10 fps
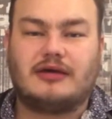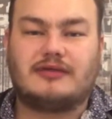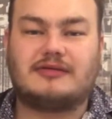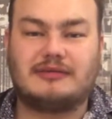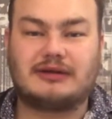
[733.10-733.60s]

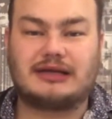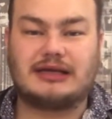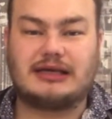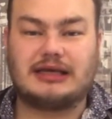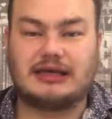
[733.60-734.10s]

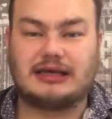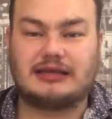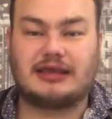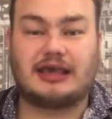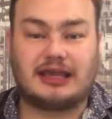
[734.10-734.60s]
seemingly
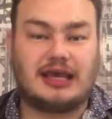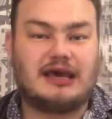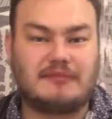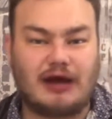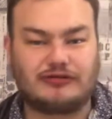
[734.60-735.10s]
taking
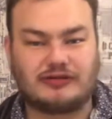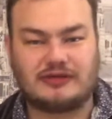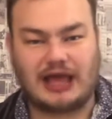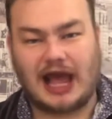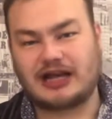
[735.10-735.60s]
him out of
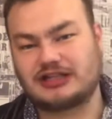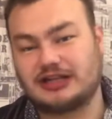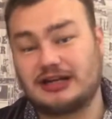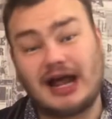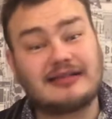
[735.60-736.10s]
the
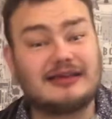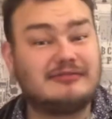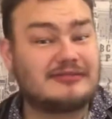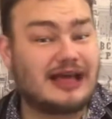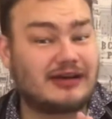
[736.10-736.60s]
action. And that
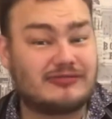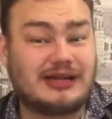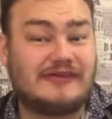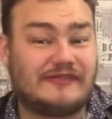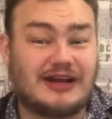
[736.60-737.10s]
seems like a
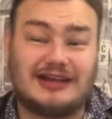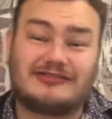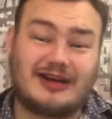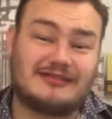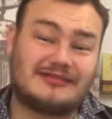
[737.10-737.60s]
really fun,
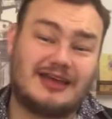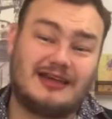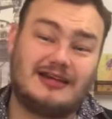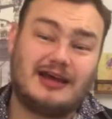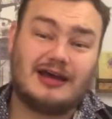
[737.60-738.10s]

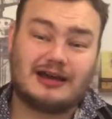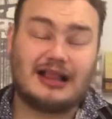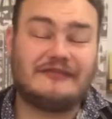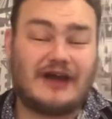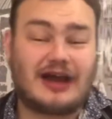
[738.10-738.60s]
interesting
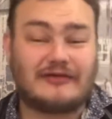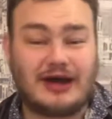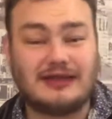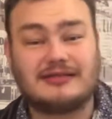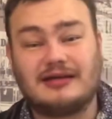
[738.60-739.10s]
cliffhanger,
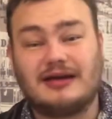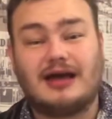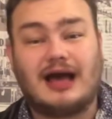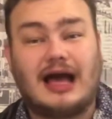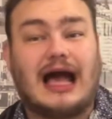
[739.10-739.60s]
right?
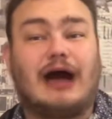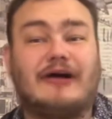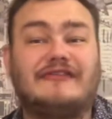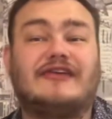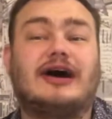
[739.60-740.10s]

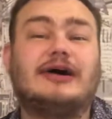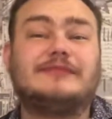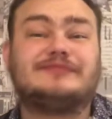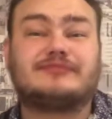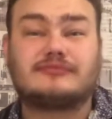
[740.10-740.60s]

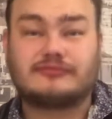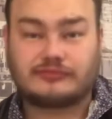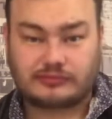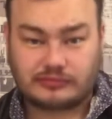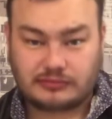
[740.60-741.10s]
However,
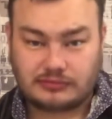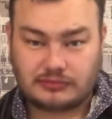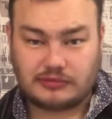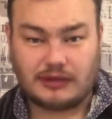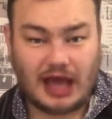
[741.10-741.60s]

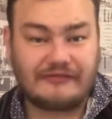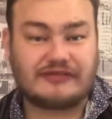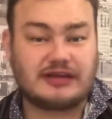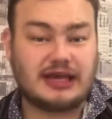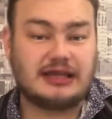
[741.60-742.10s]

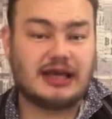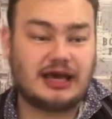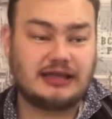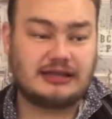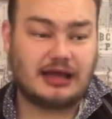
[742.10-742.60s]
after
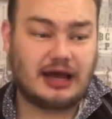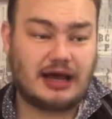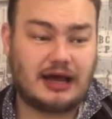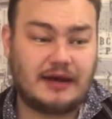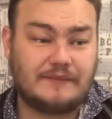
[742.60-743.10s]
K-9
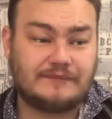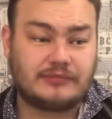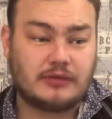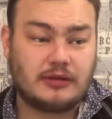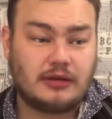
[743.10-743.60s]

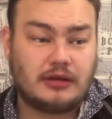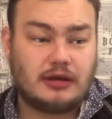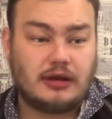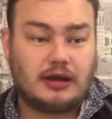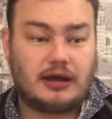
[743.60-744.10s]

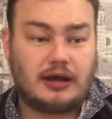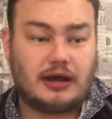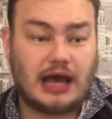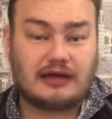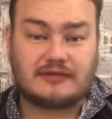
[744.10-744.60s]

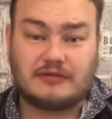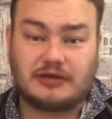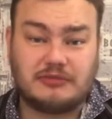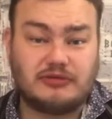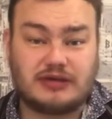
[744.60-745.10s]
has some
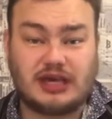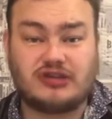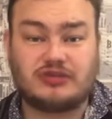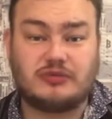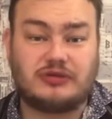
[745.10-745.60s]

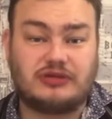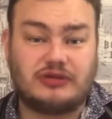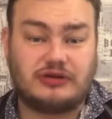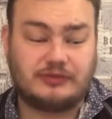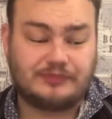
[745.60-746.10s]
communication with
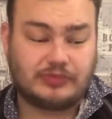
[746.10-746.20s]
the